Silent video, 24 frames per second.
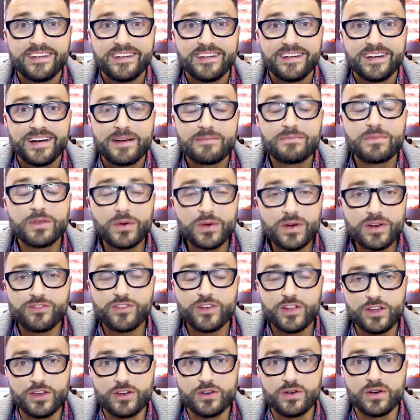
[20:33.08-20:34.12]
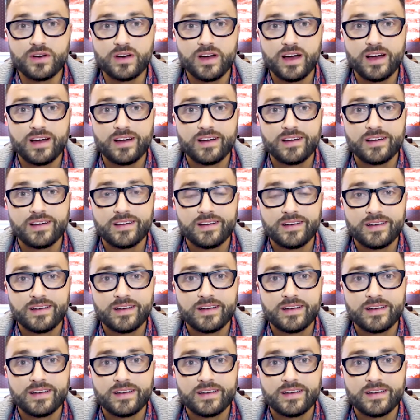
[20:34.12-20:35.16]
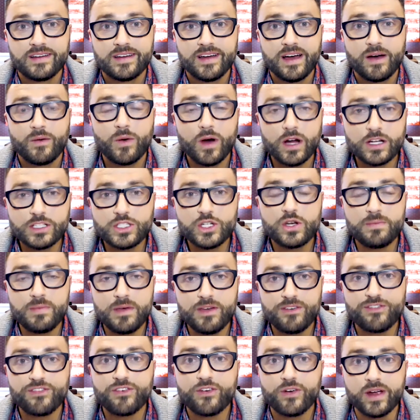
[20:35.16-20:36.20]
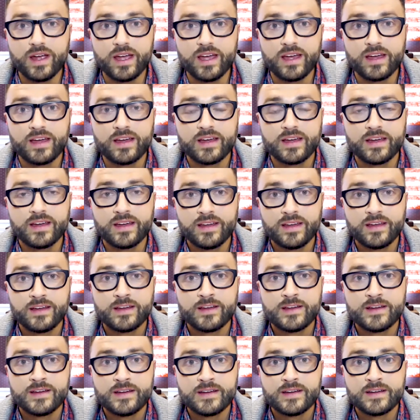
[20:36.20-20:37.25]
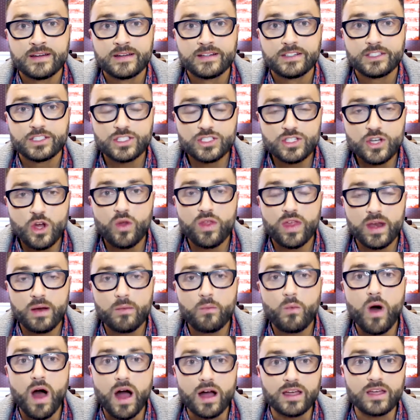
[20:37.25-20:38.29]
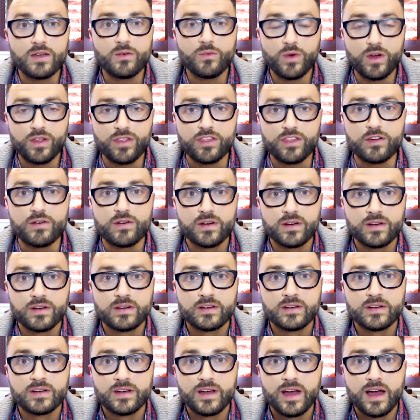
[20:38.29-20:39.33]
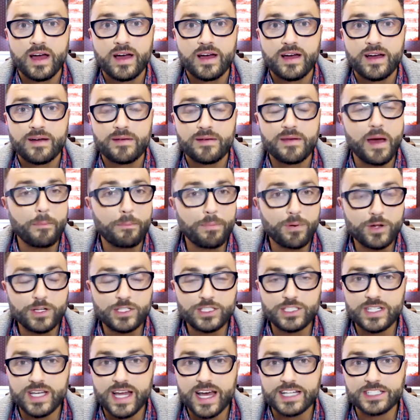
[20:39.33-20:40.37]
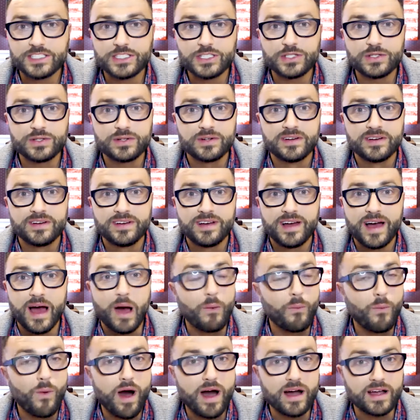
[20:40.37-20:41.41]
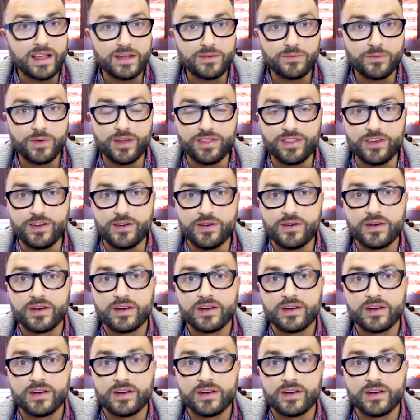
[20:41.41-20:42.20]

I'm doing it for you. I want you to be free. Just know that I'm walking with you. I'm not preaching at you. I'm walking with you.